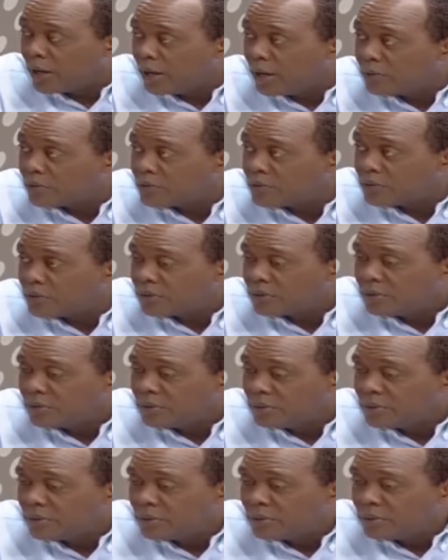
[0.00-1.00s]
house
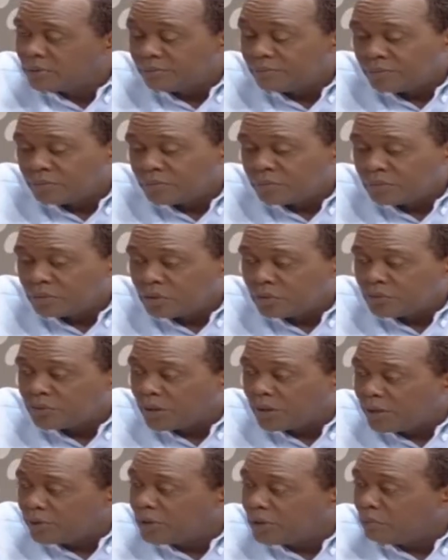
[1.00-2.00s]
to
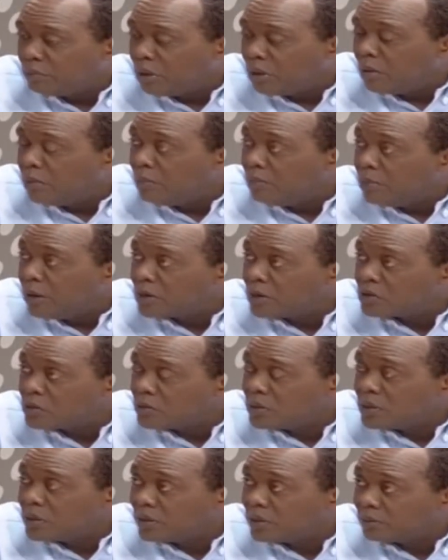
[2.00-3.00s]
find that Bob had passed
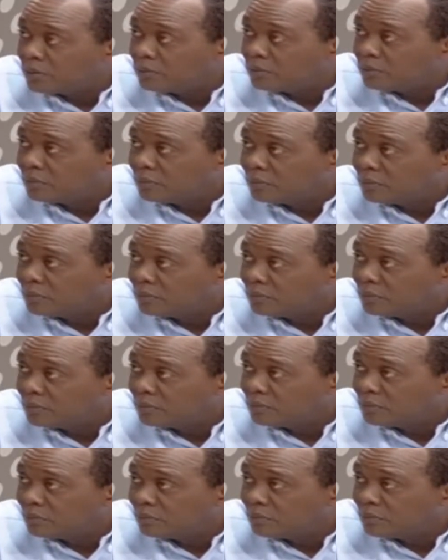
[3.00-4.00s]
away.
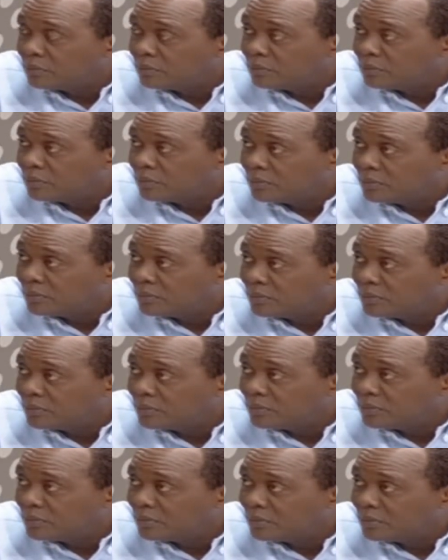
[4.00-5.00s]
Right. Of
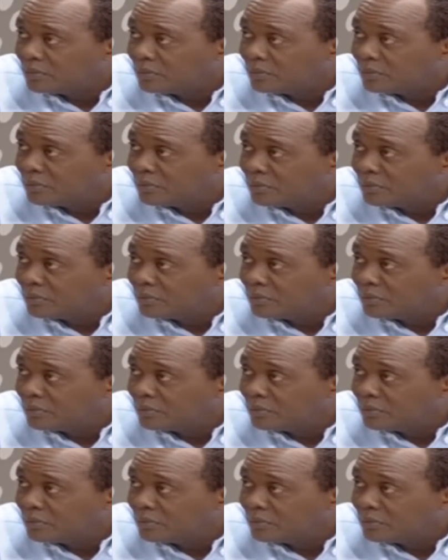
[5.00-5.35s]
course, a very